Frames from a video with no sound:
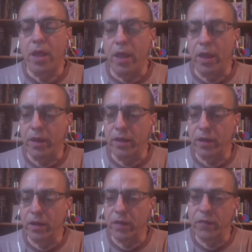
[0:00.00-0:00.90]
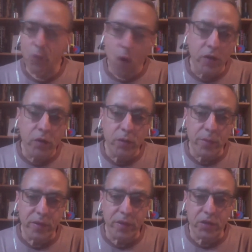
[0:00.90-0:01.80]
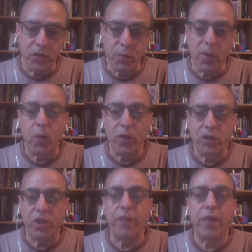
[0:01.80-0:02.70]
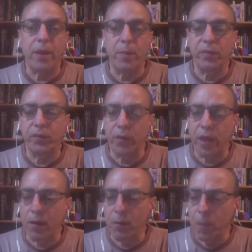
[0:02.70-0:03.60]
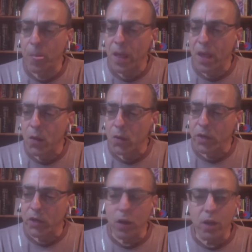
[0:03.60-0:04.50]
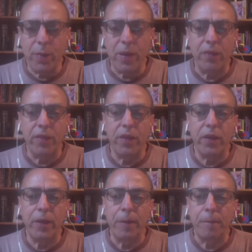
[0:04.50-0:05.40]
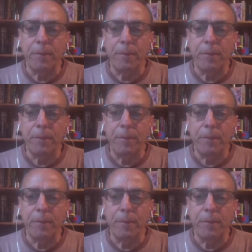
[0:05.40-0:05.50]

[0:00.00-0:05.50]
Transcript: And if you are new to meditation, you might want to check that episode out, where I talk about the